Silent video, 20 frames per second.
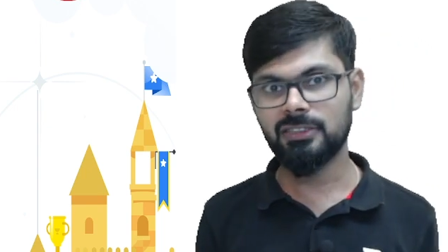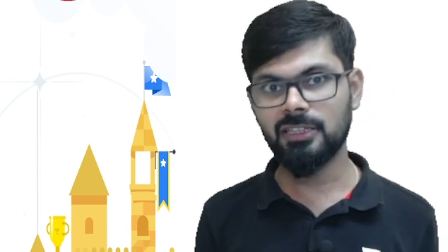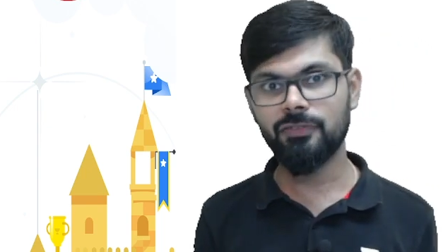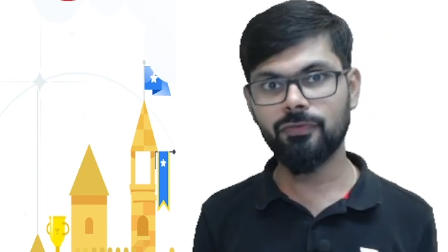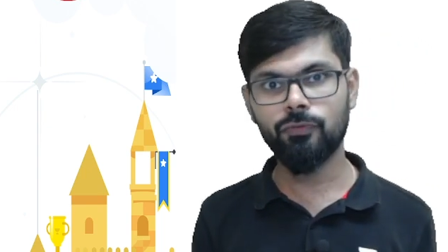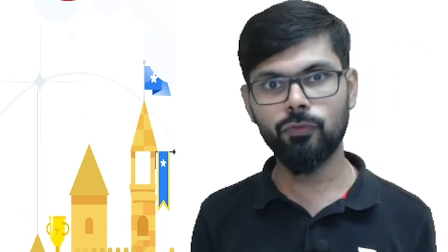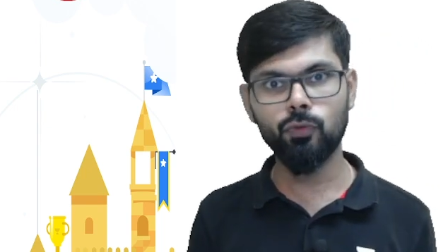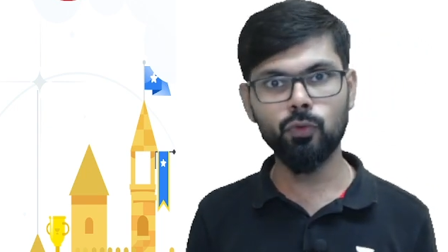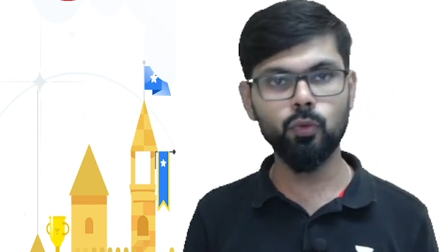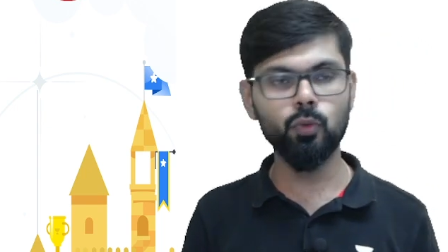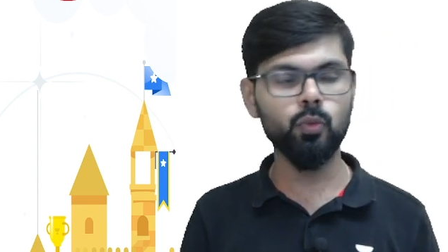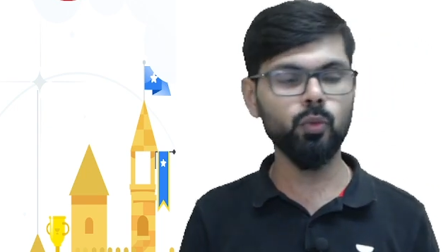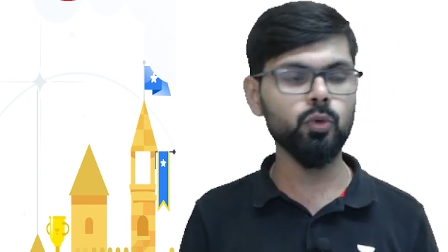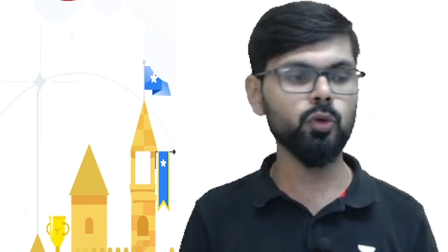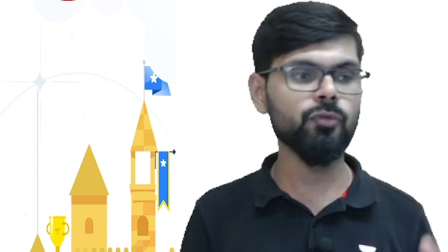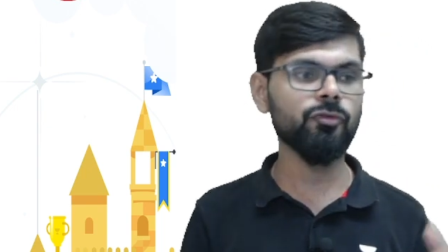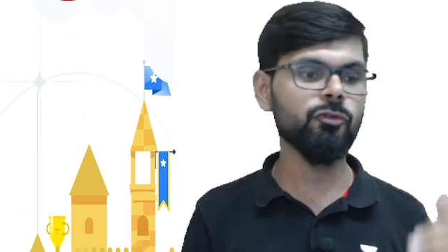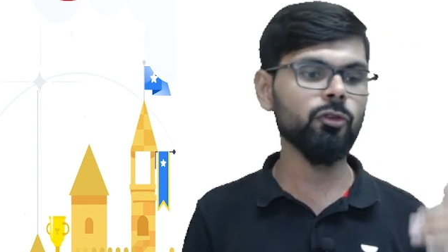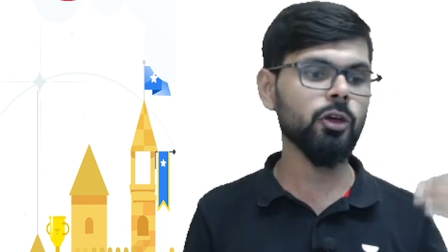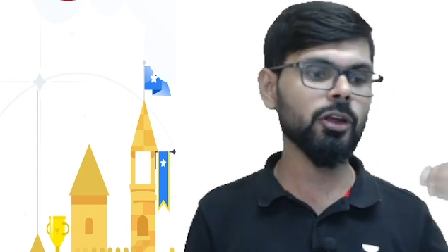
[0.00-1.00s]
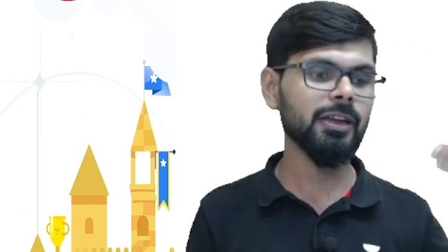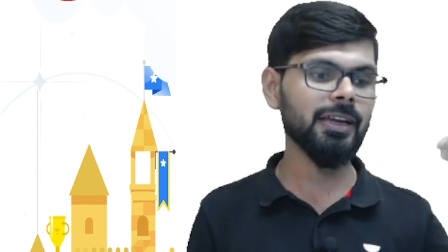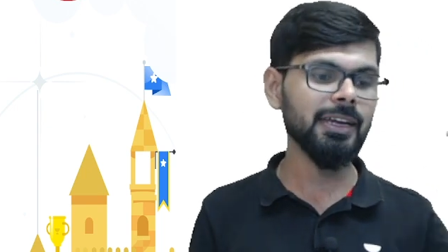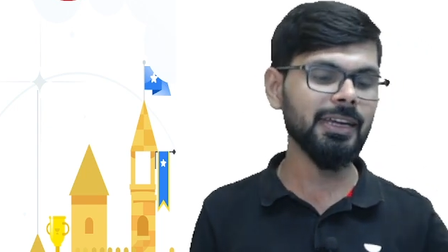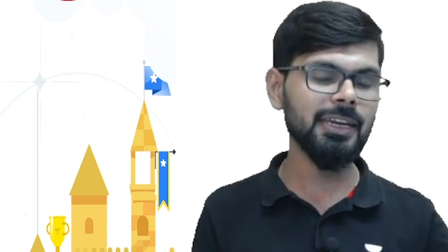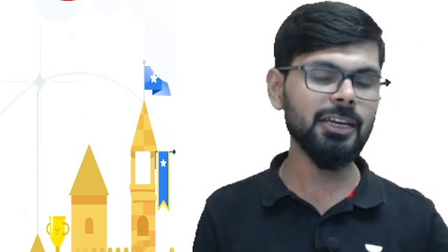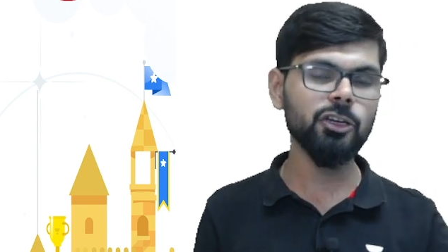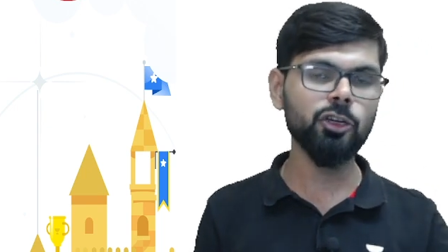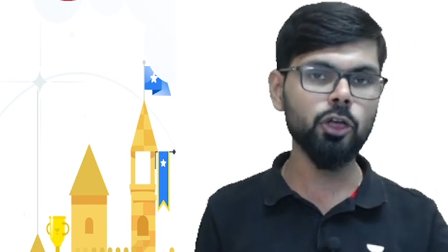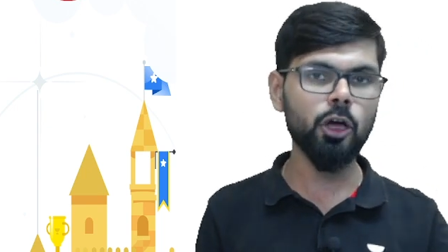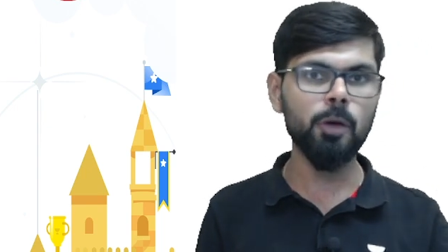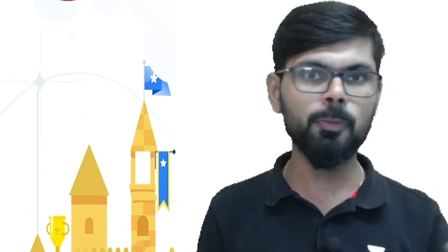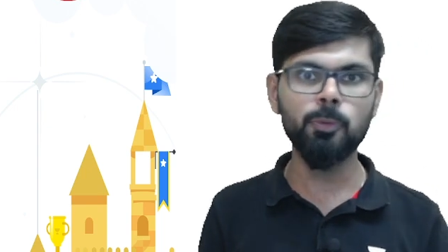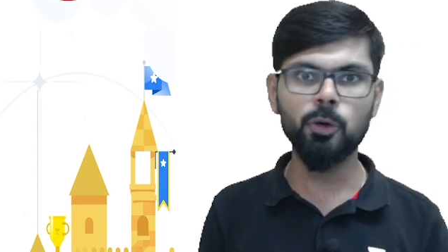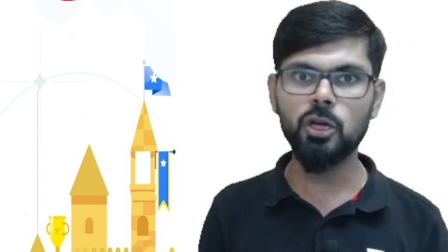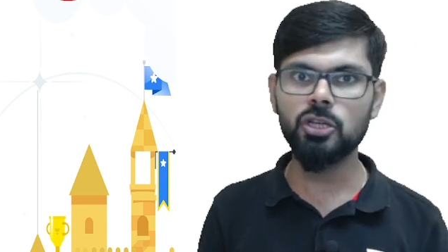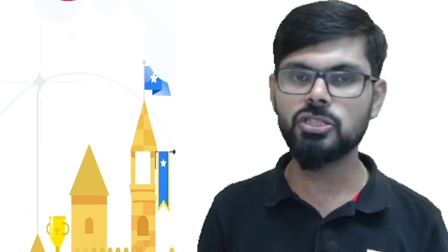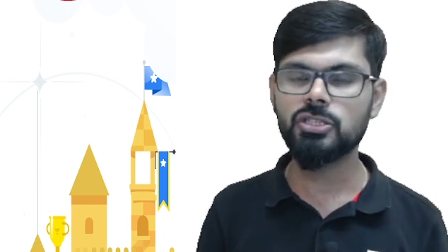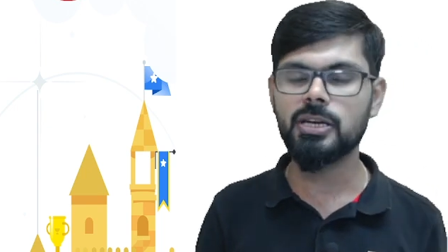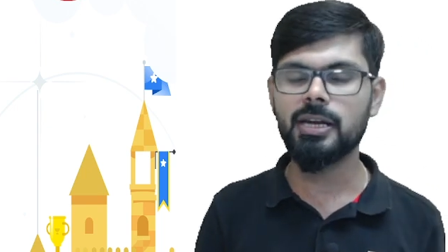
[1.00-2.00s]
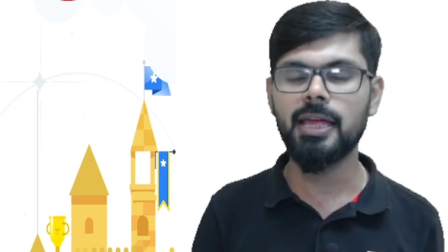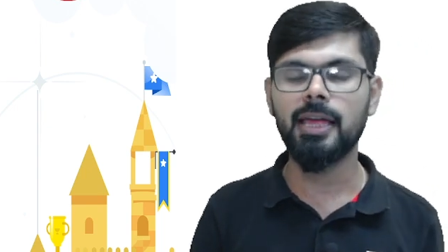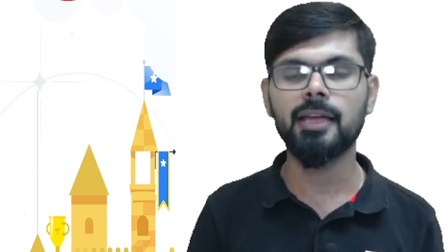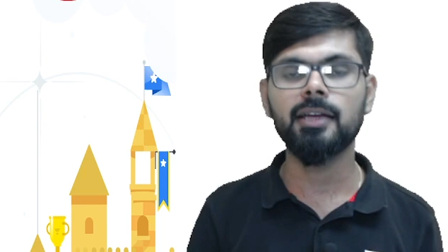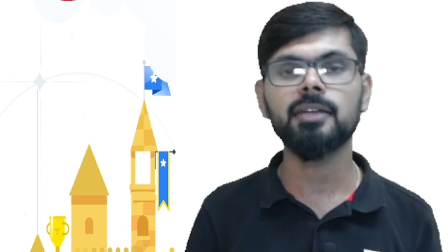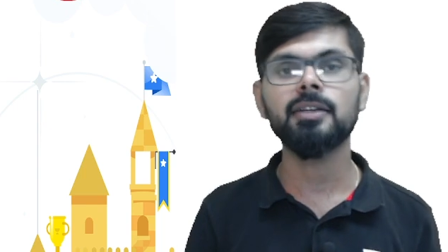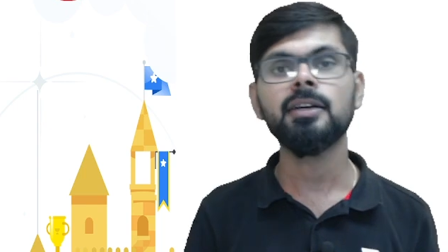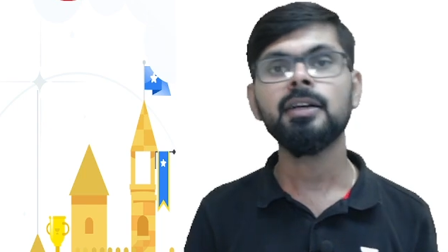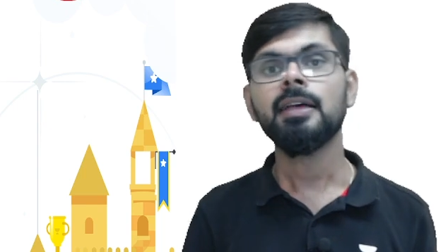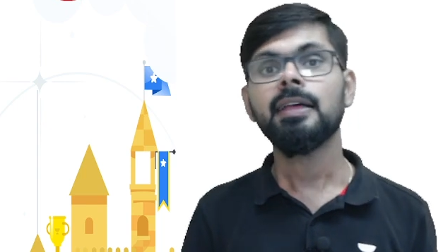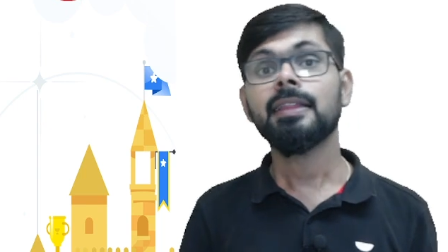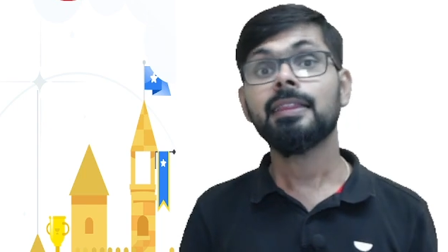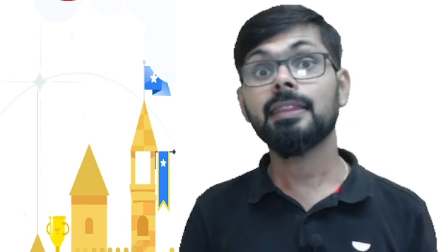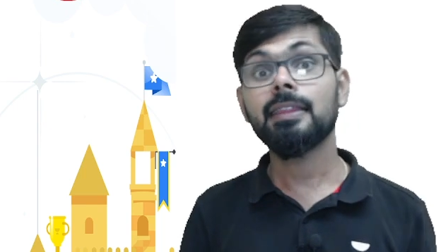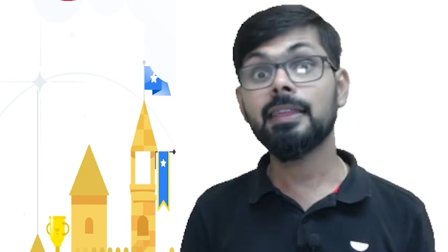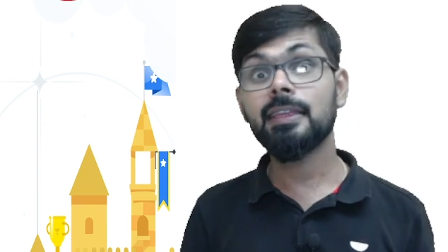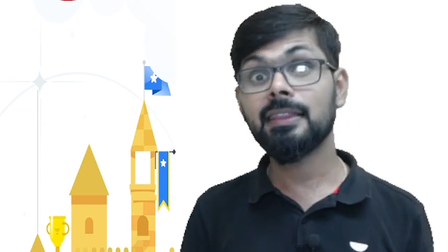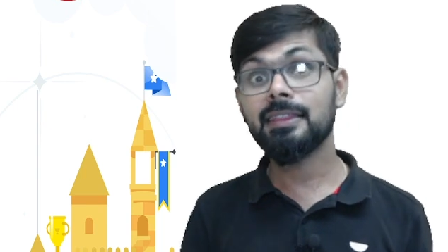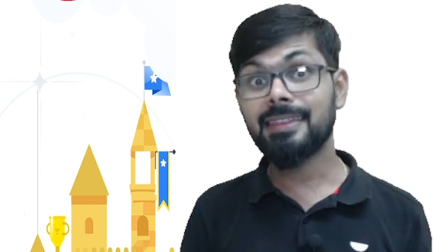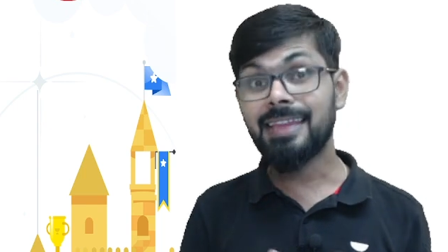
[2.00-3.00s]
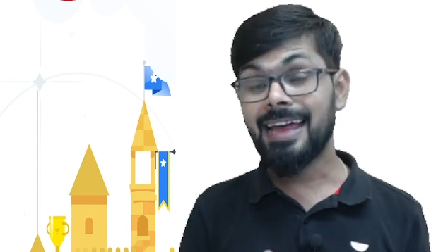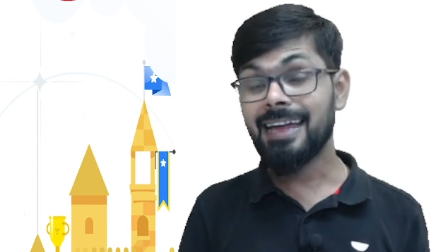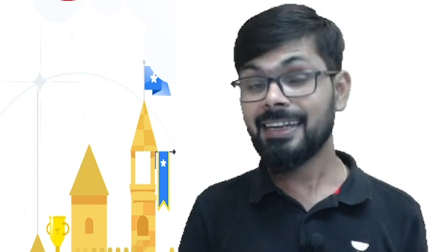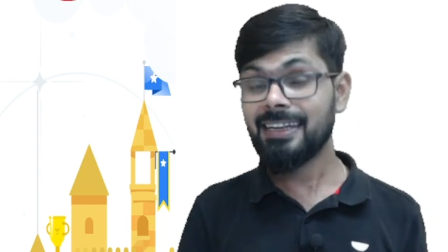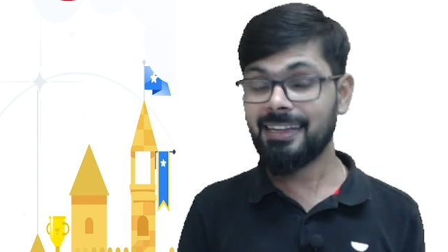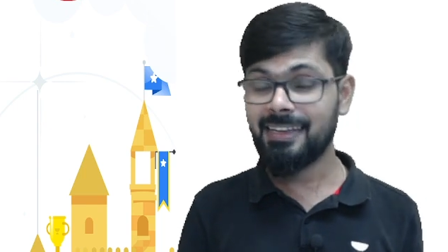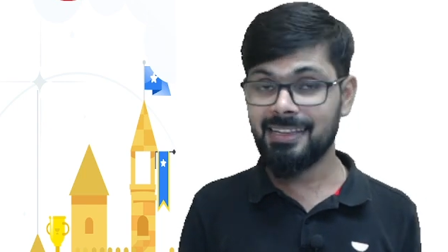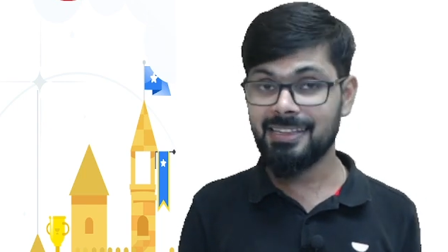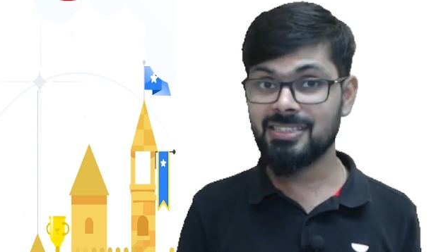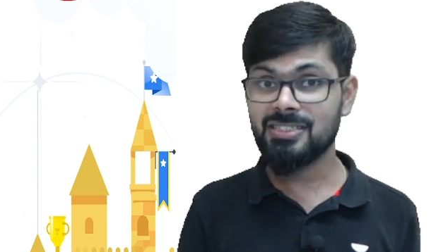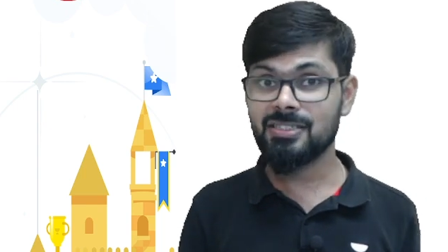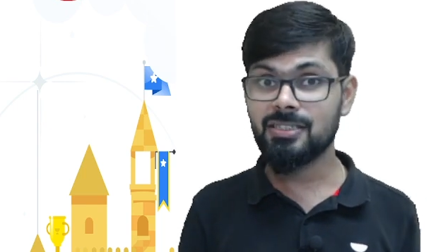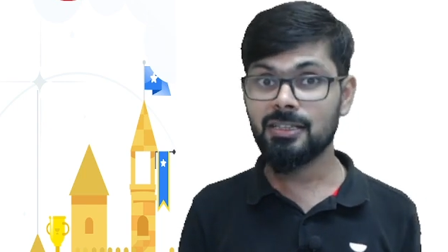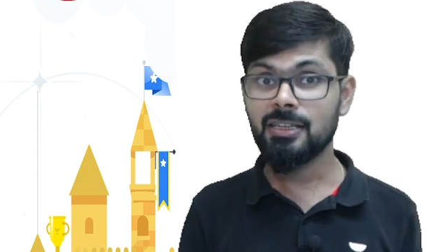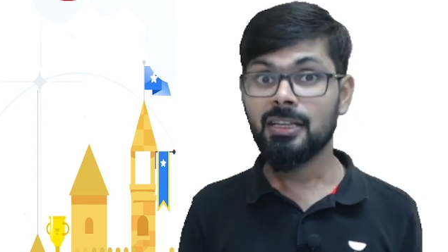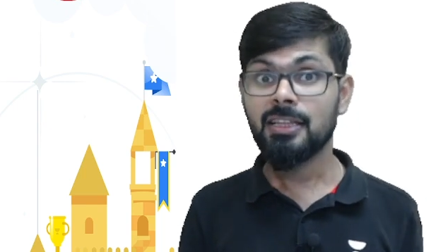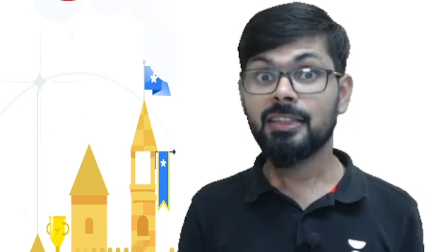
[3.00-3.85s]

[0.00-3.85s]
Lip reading: If you are getting top notch rank in that test,